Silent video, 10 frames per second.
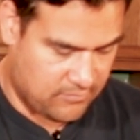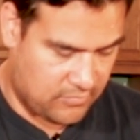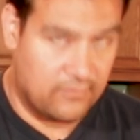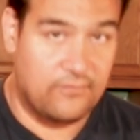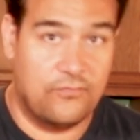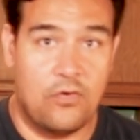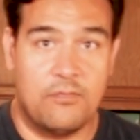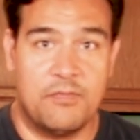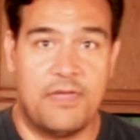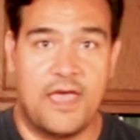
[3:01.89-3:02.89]
I'm gonna
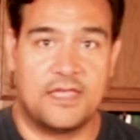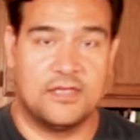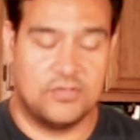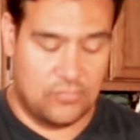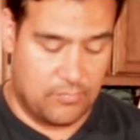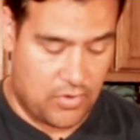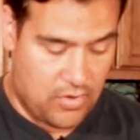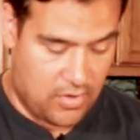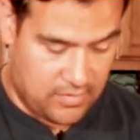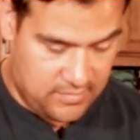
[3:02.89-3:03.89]
form it back into a
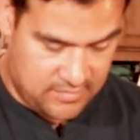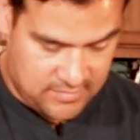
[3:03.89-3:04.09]
ball,